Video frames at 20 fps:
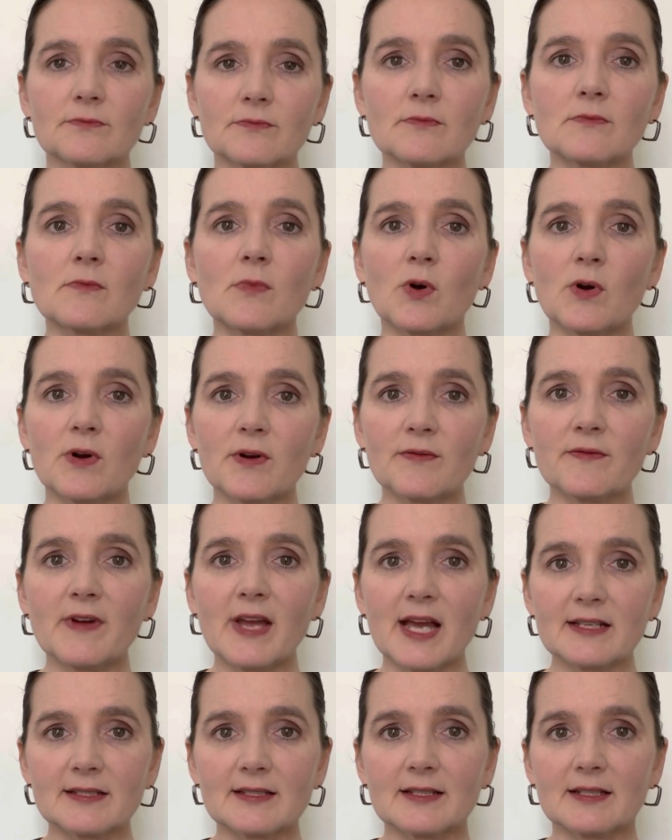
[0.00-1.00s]
More
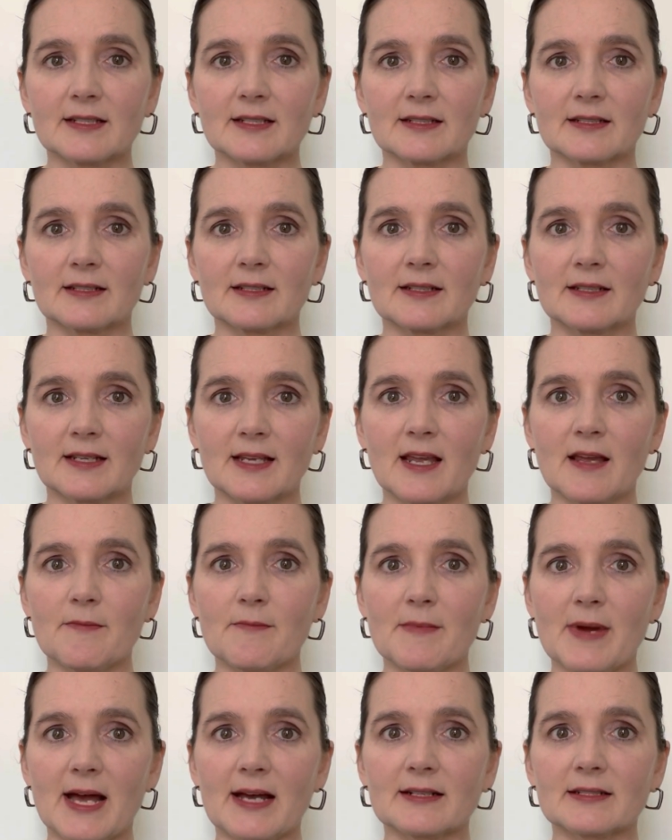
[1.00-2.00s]
fasting came
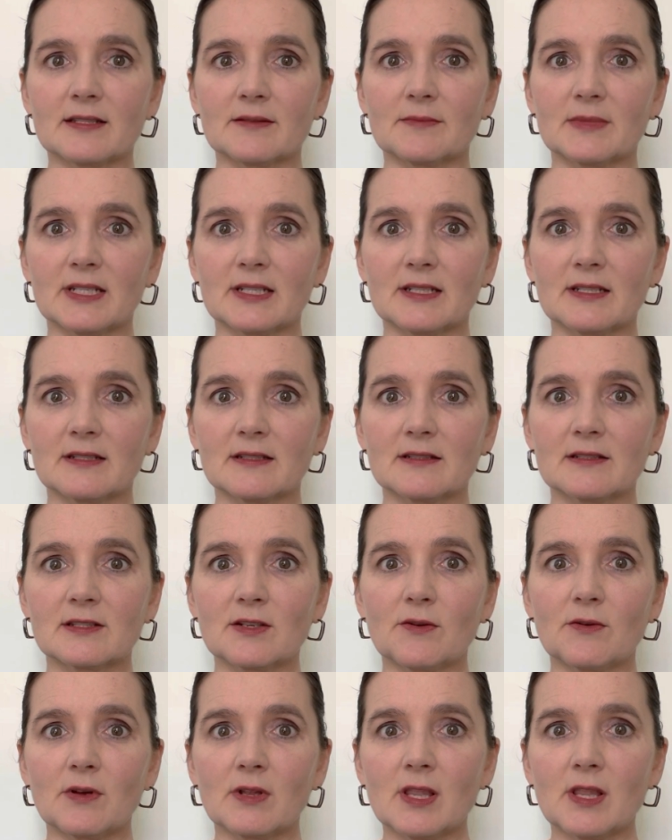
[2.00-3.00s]
back to me.
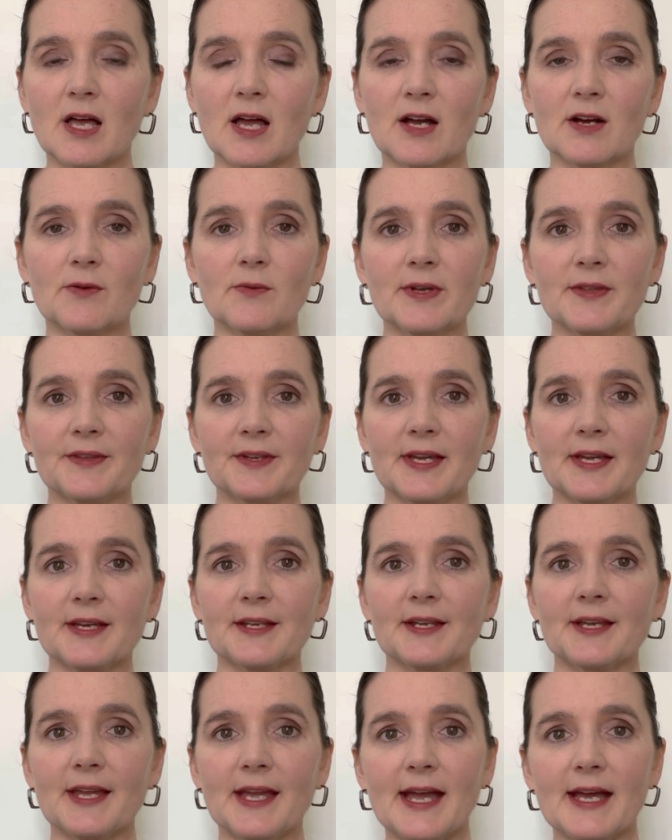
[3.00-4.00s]
So along with kind
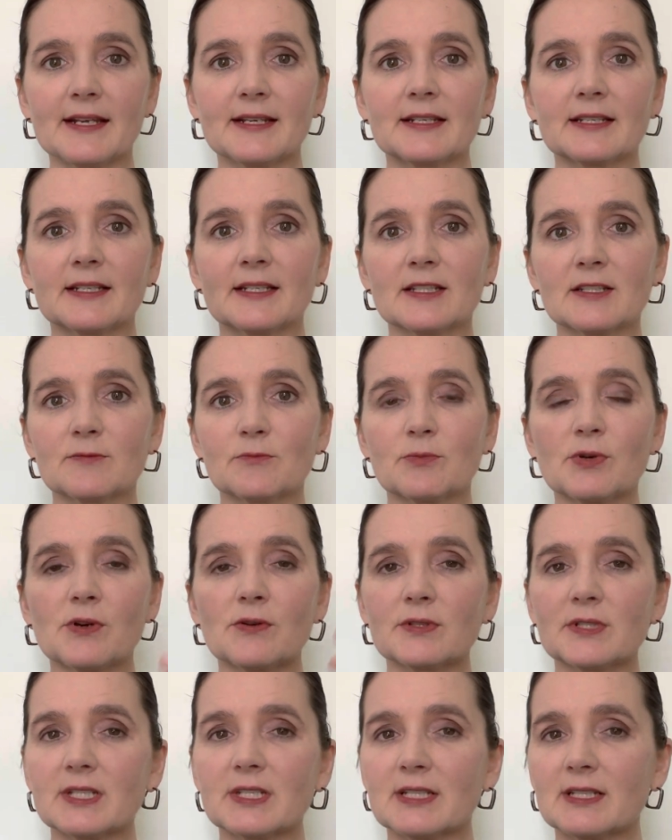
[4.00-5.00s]
of adding in
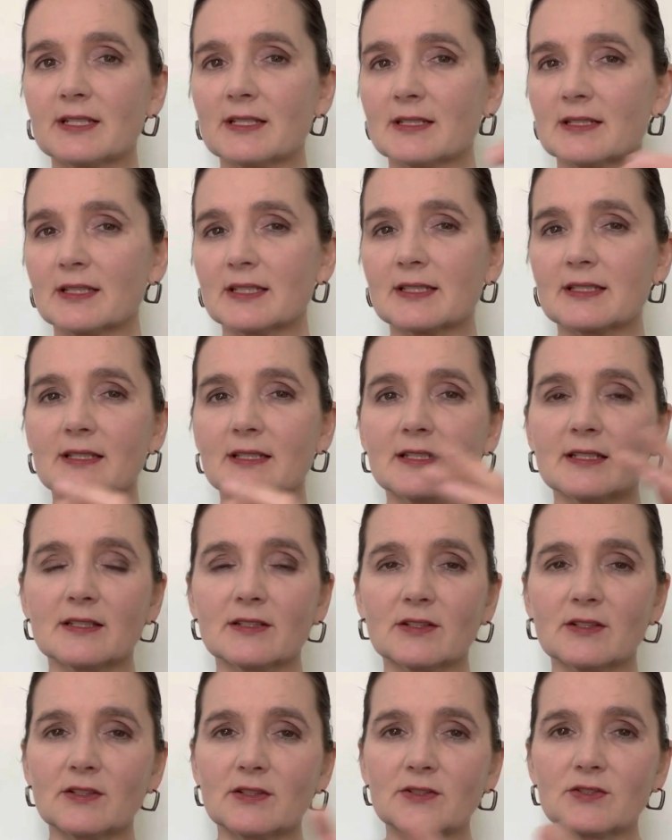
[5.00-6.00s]
protein and
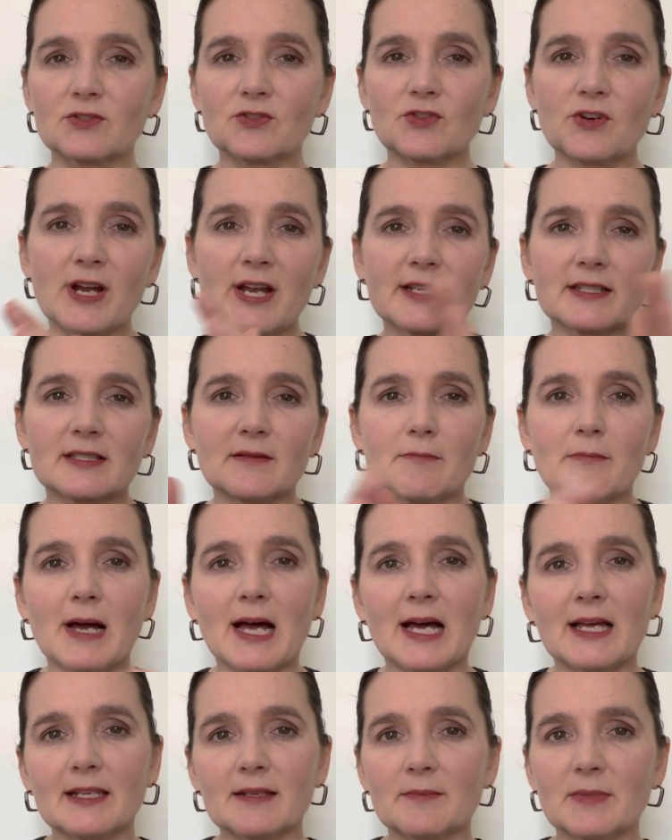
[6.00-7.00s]
trying some
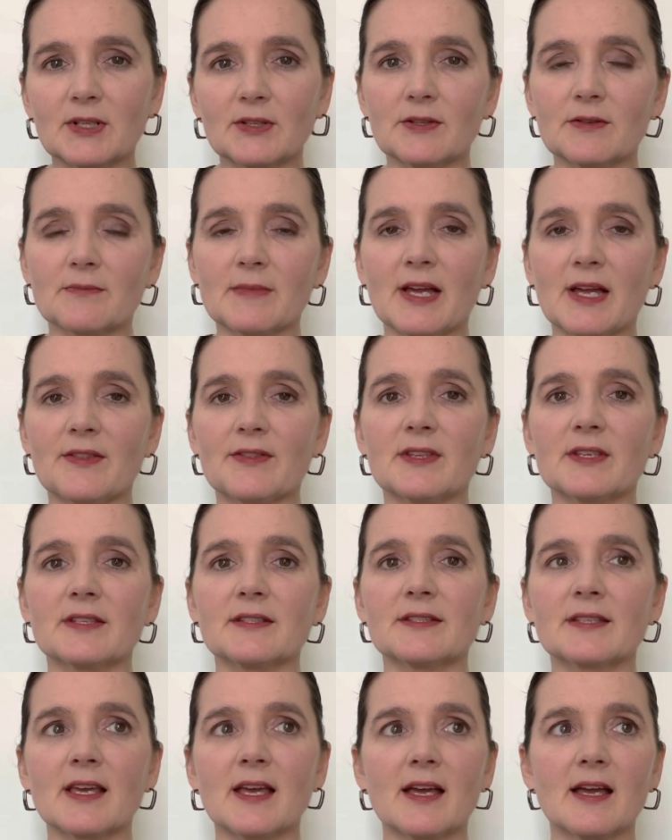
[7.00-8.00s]
bodybuilder
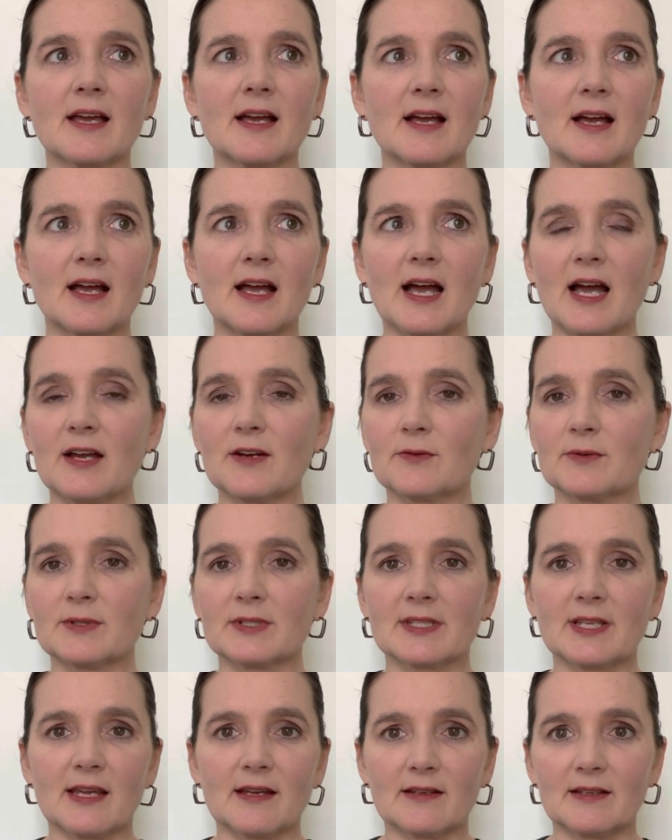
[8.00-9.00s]
methods, I
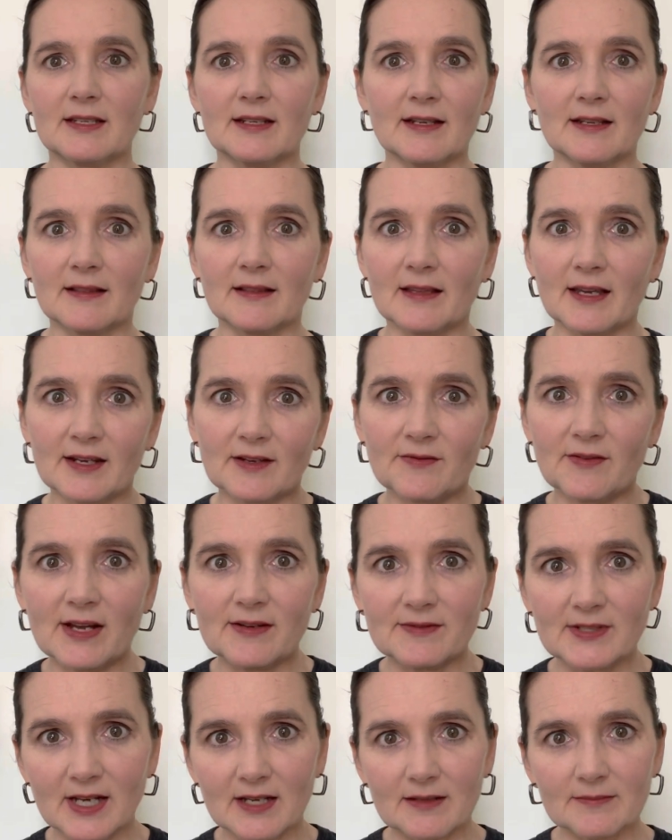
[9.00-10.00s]
was eating like
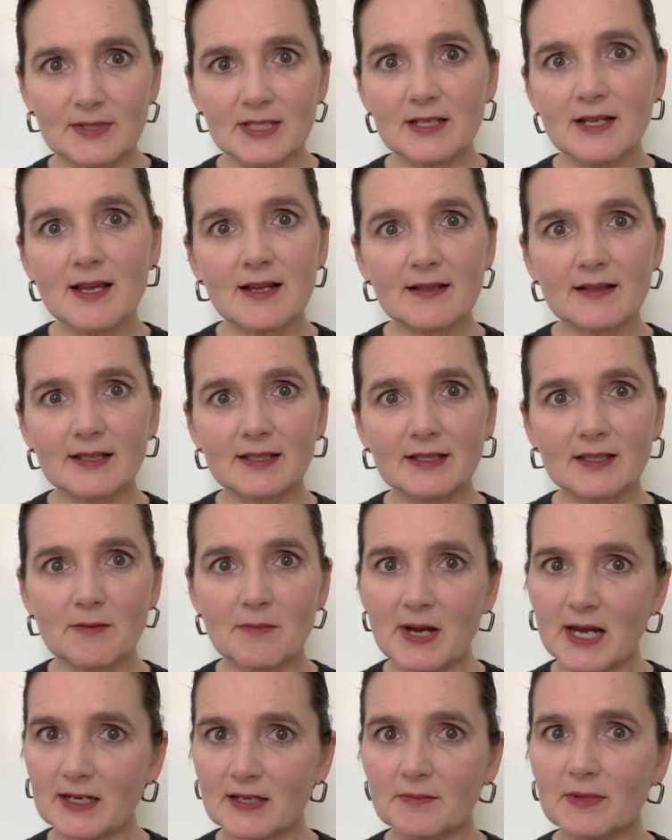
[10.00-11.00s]
5 times a day, like the
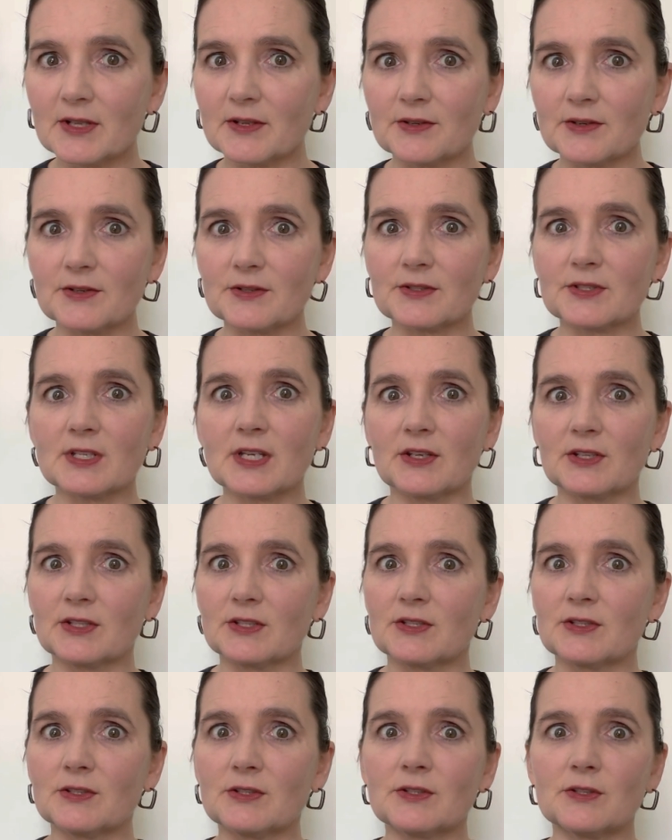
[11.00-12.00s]
bodybuilders tell you
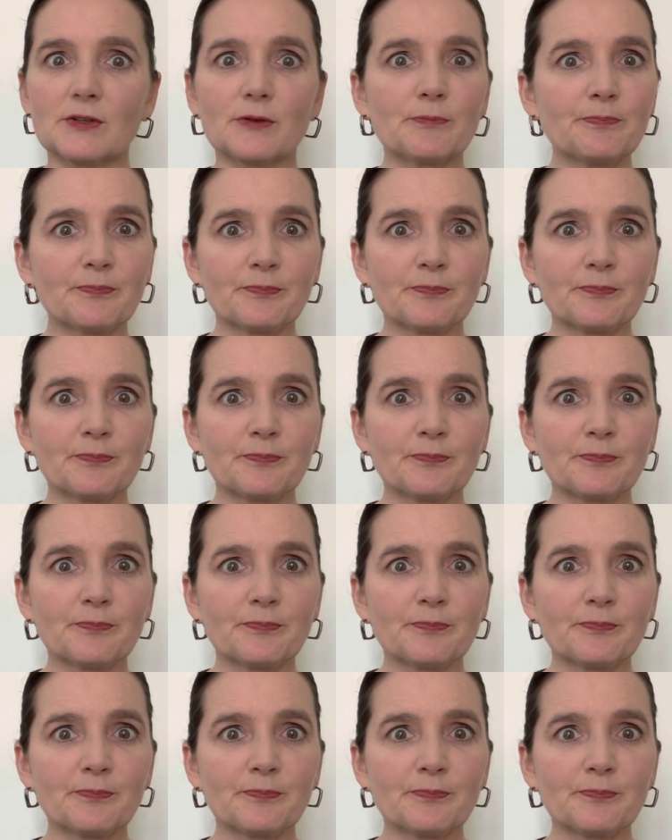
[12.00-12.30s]
to do.